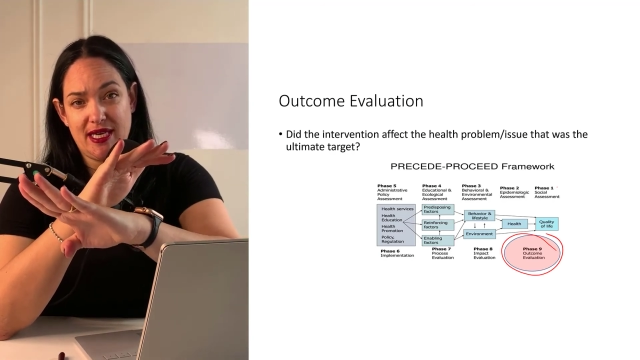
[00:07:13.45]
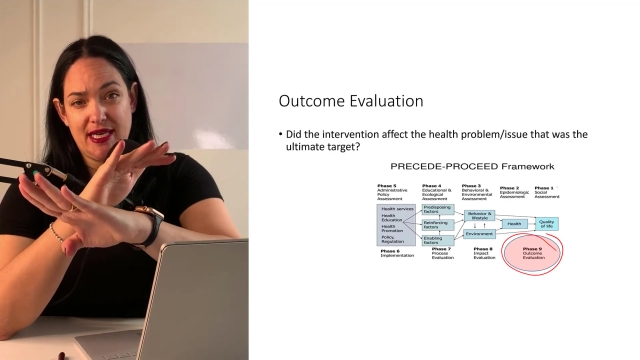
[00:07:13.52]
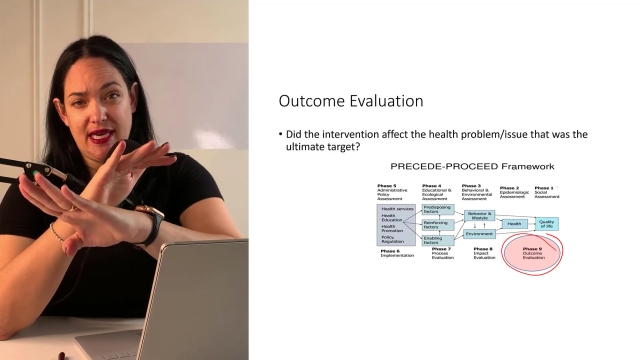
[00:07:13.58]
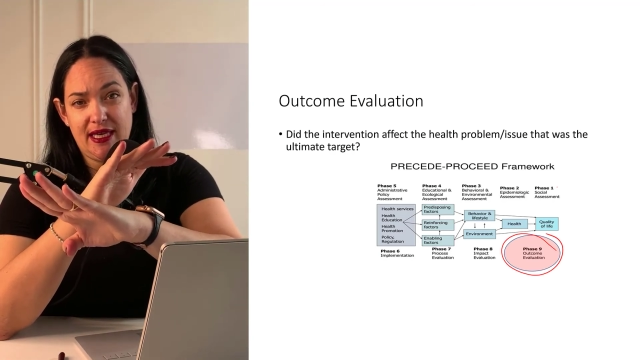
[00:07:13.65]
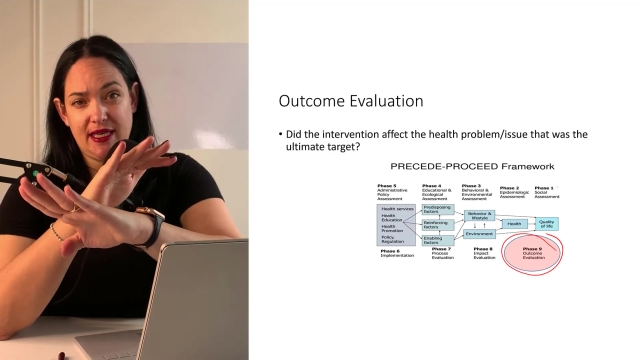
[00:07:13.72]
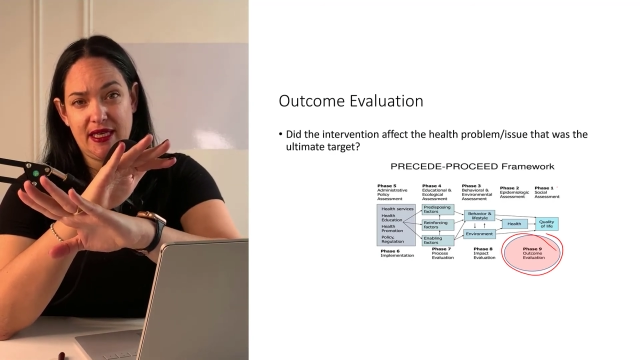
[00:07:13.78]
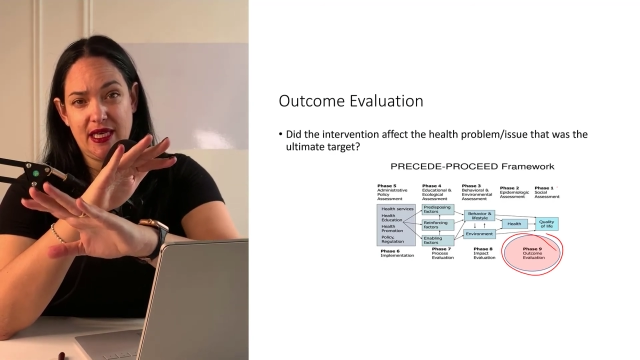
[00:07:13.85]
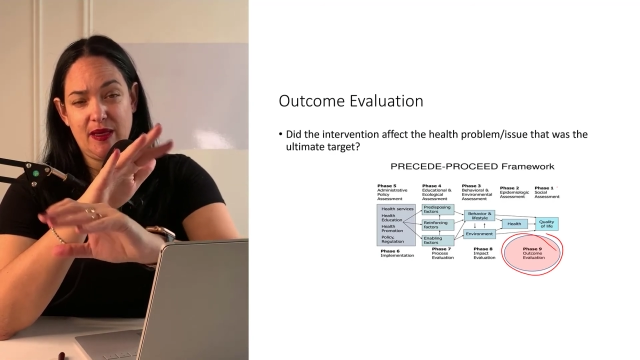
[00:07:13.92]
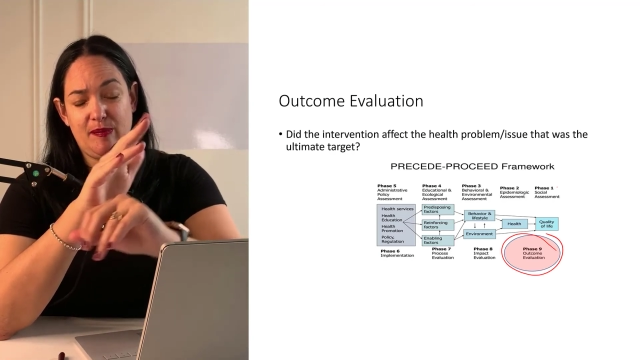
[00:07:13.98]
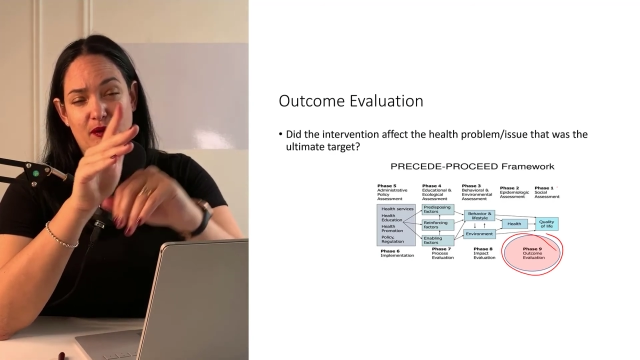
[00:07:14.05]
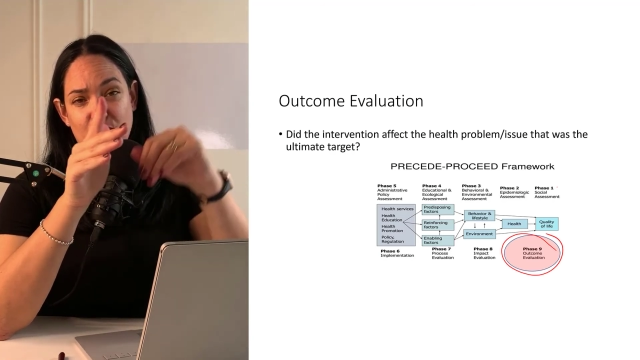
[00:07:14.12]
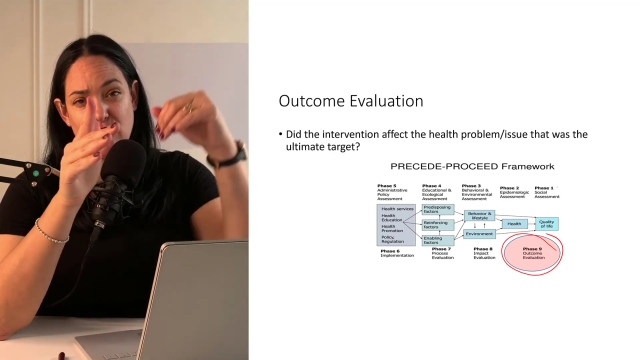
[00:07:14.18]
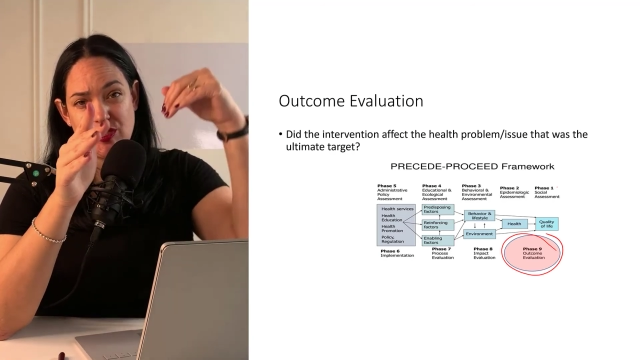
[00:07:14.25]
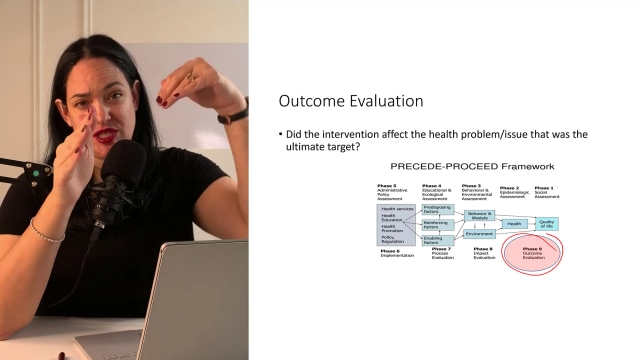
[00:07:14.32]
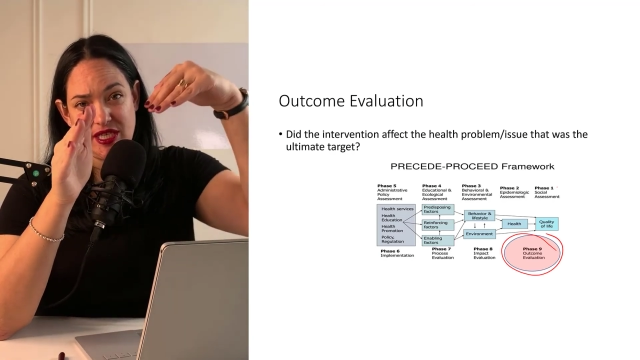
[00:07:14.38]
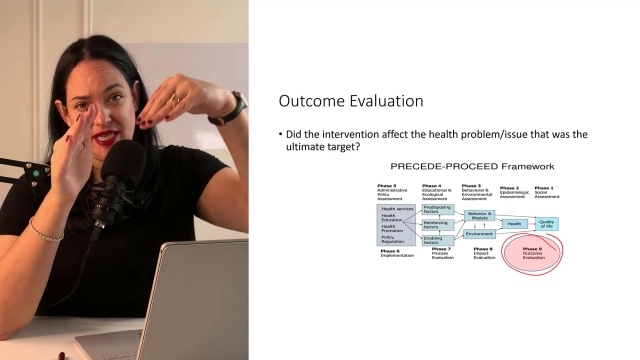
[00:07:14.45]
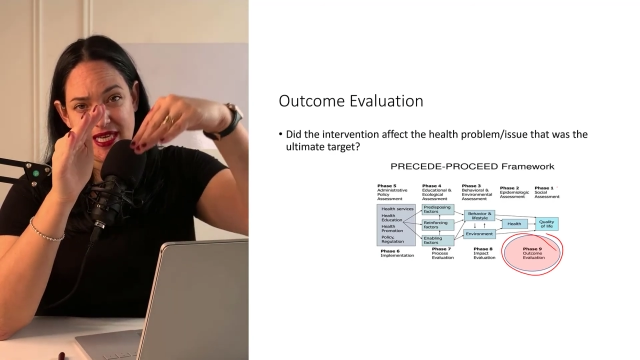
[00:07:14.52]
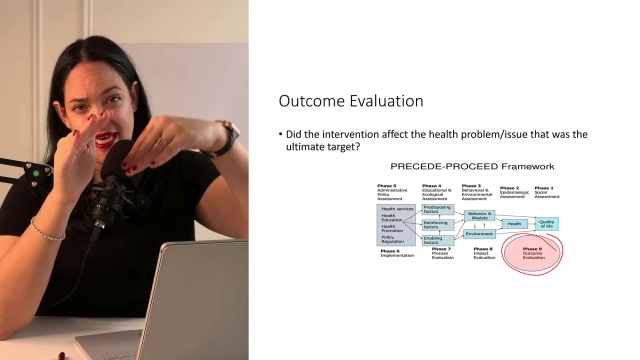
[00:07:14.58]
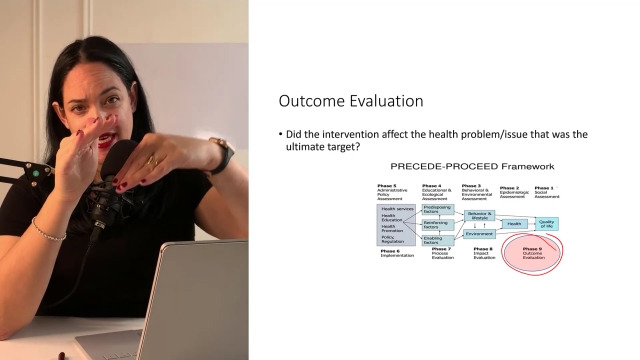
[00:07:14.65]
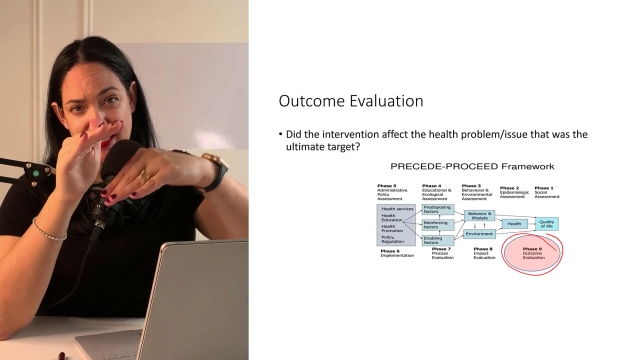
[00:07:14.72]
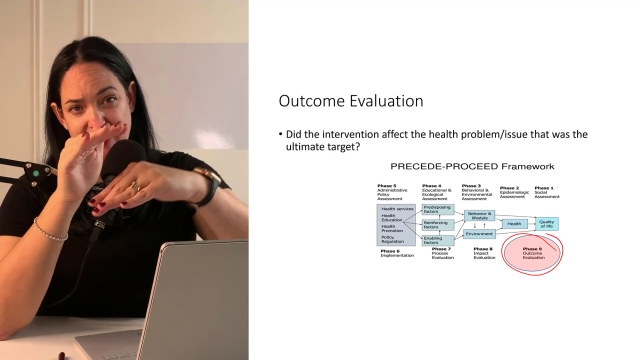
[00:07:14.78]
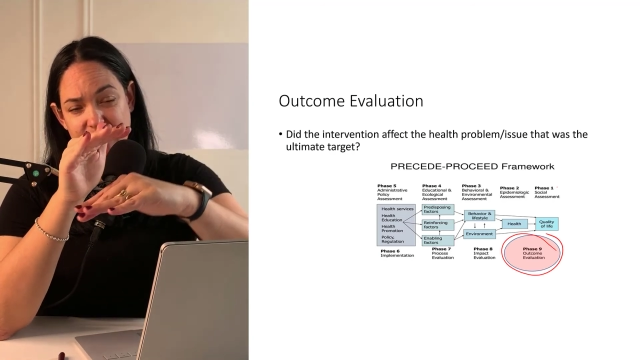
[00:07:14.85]
gatekeepers to
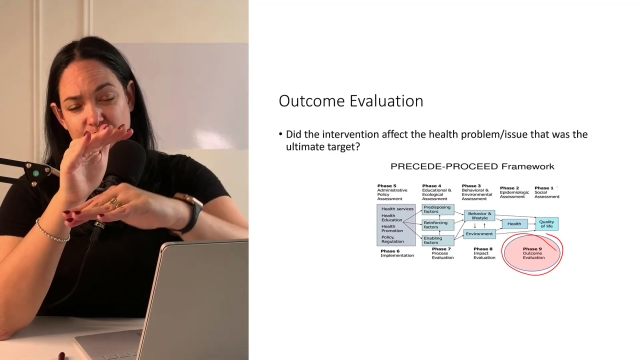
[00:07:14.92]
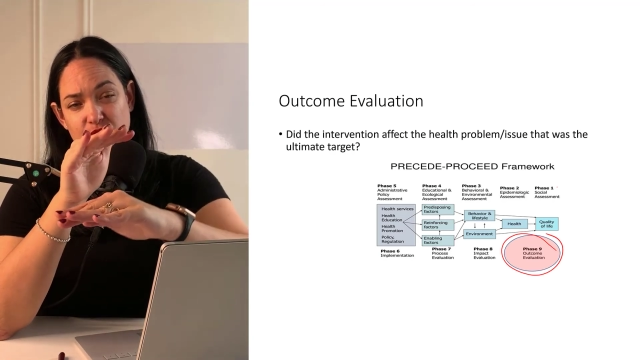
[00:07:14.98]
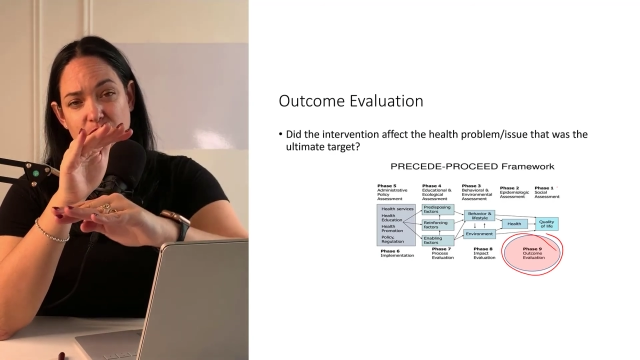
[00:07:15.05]
get into